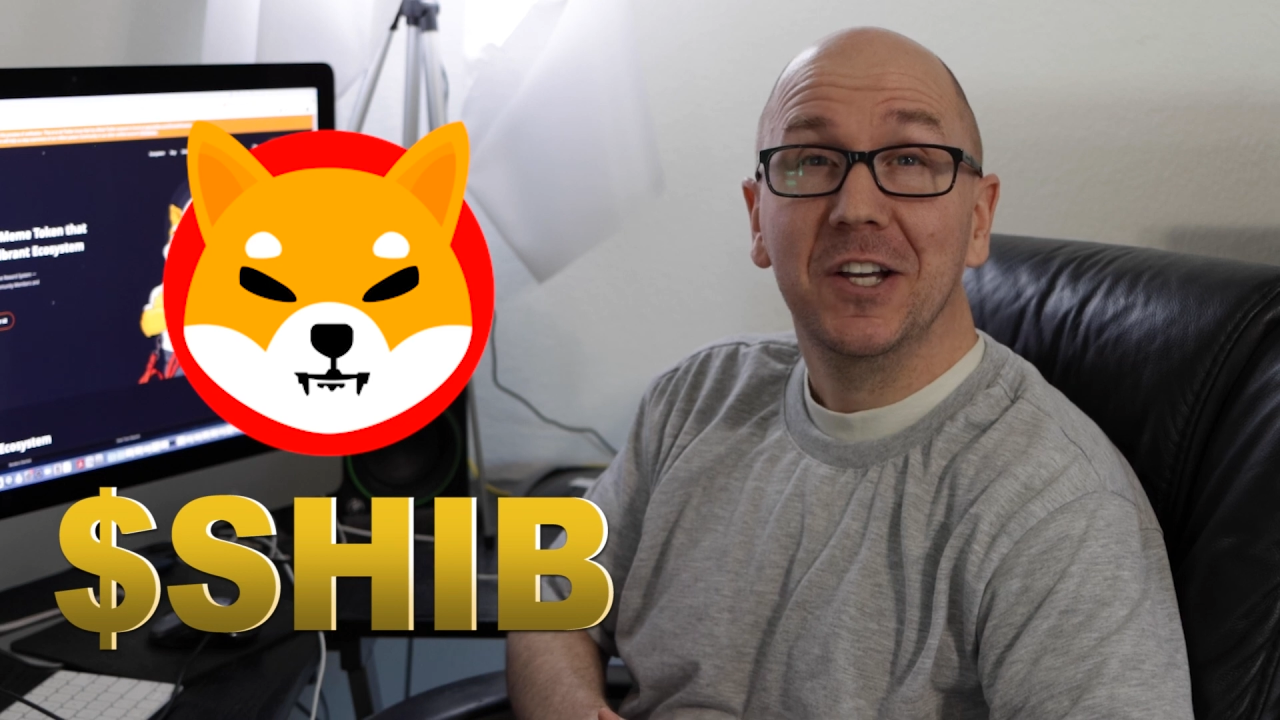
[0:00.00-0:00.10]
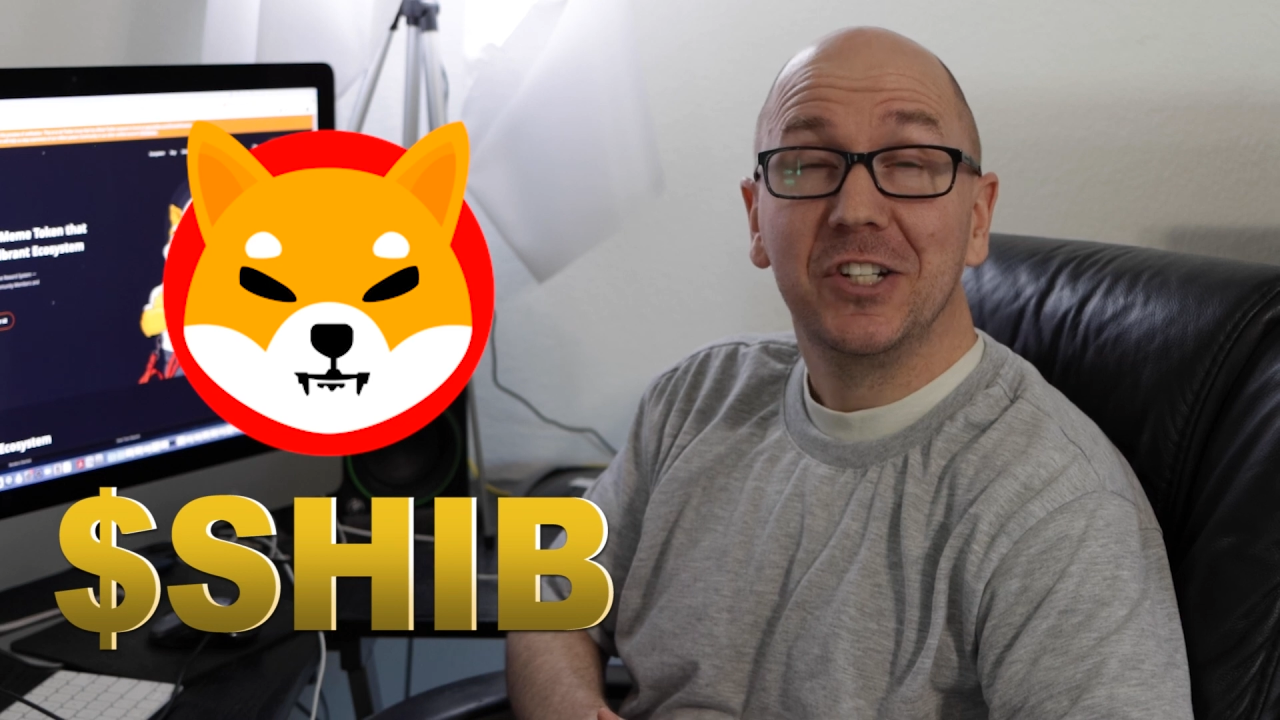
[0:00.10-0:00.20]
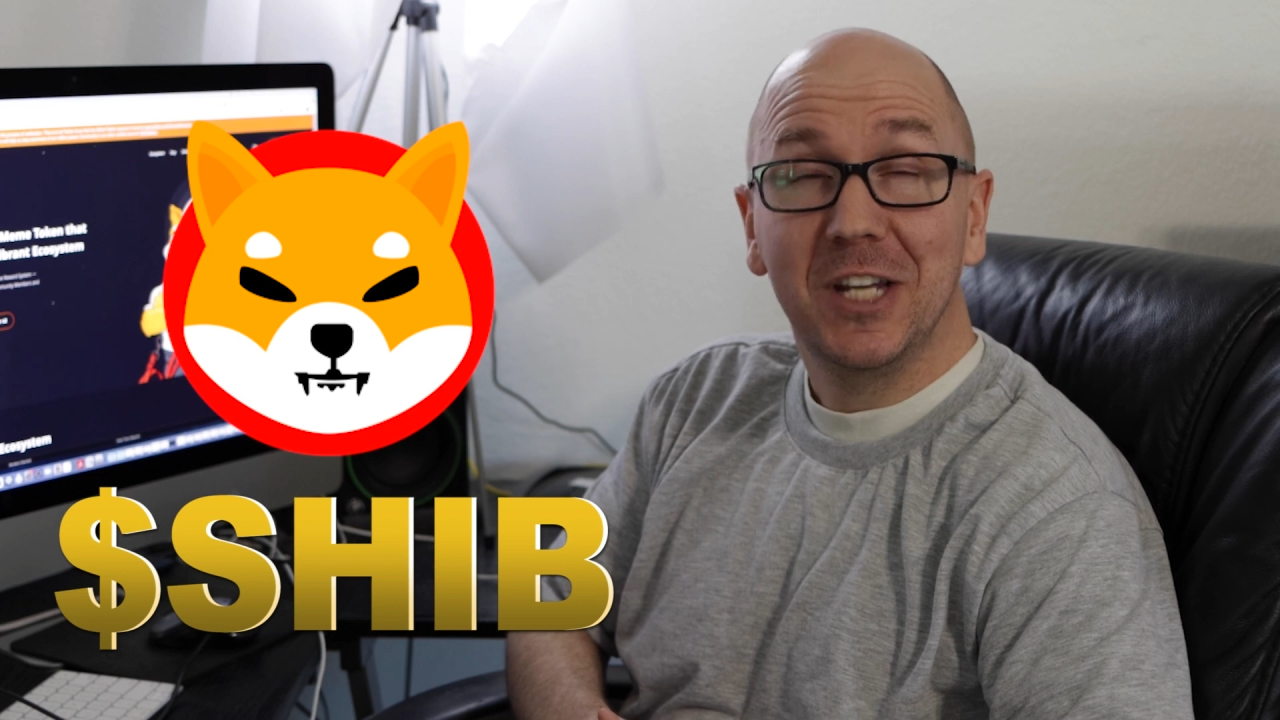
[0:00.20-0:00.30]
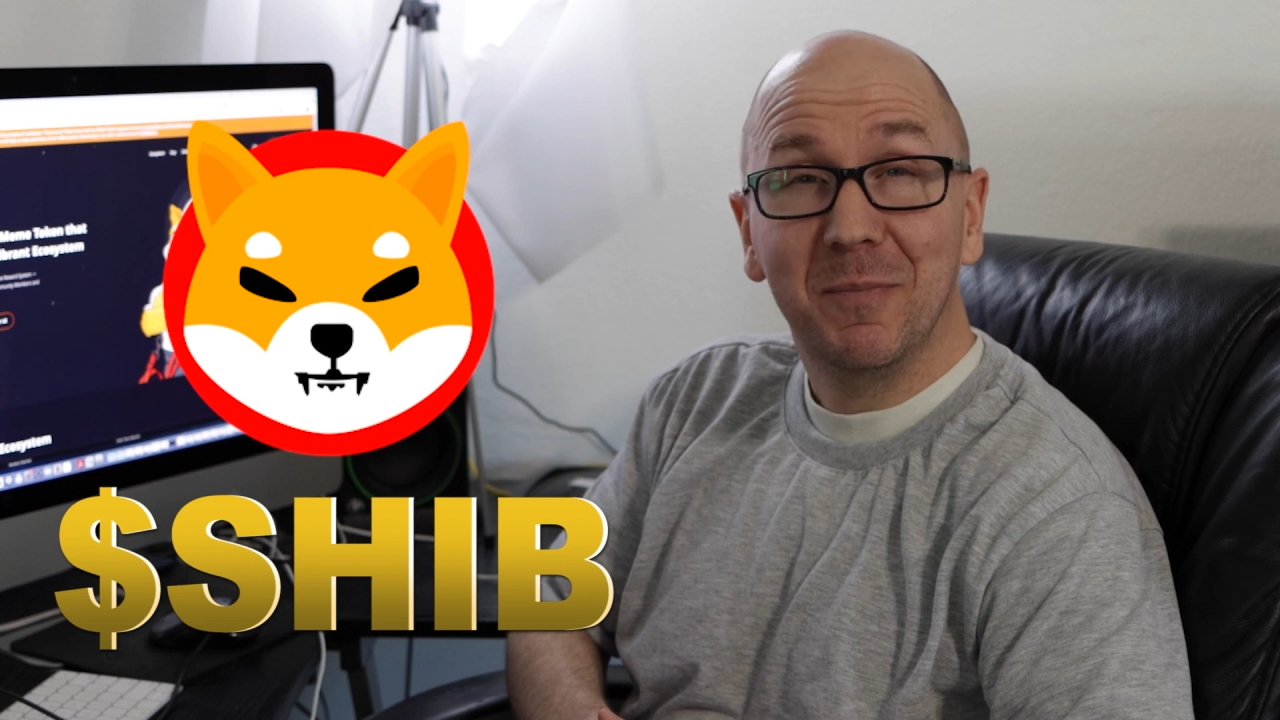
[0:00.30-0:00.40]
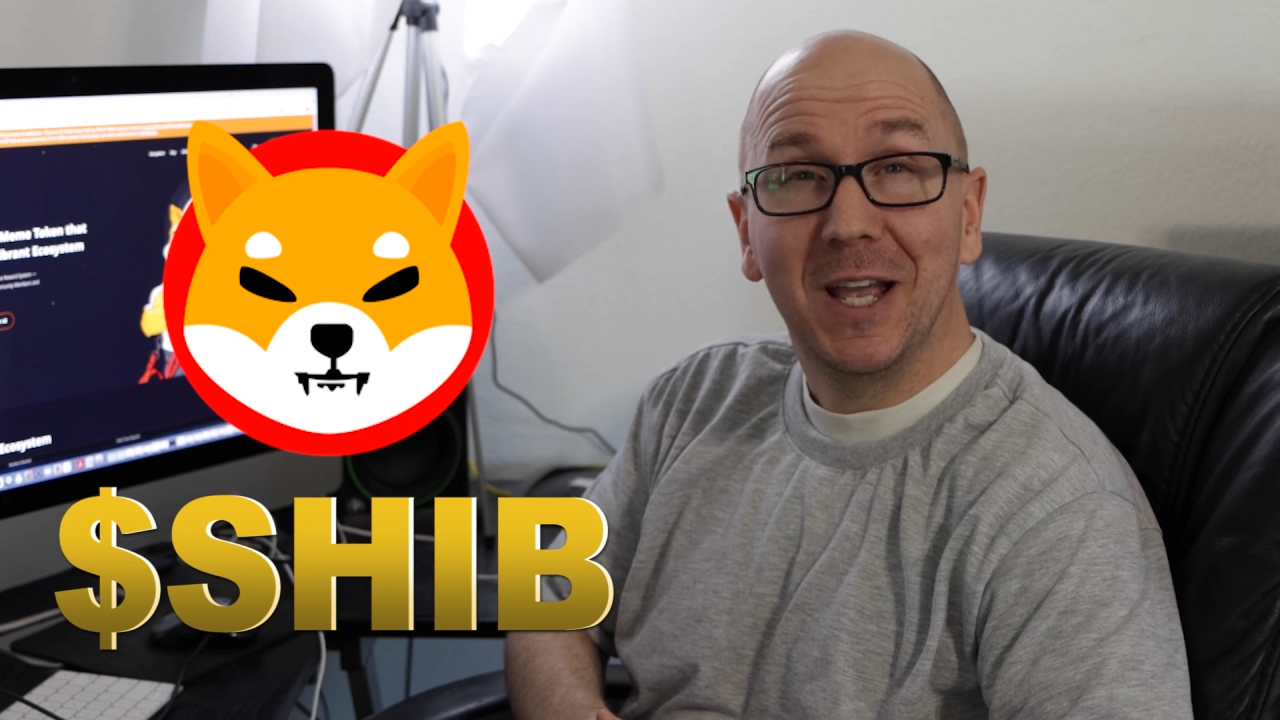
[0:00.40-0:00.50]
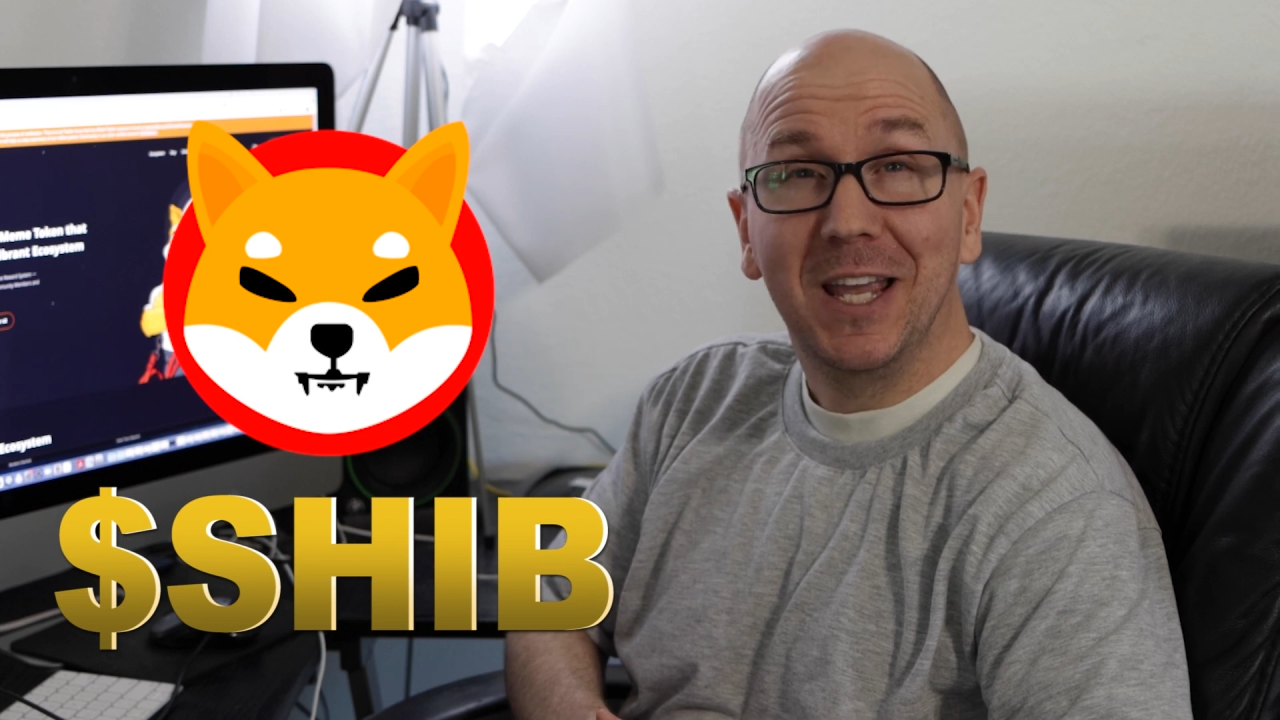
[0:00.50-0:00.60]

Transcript: Shiba